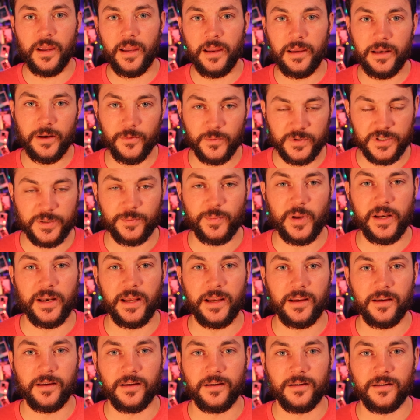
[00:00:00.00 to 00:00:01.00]
and it was
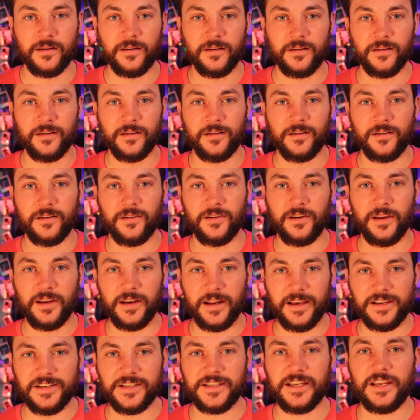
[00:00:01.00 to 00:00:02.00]
spinning.
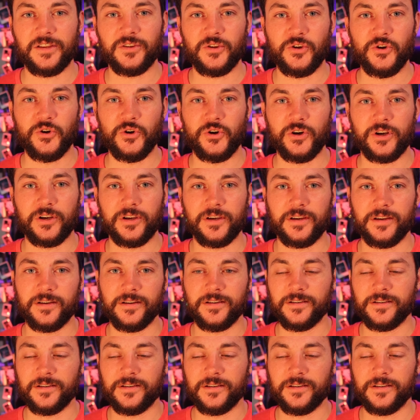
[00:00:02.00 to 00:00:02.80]
And I set the hook,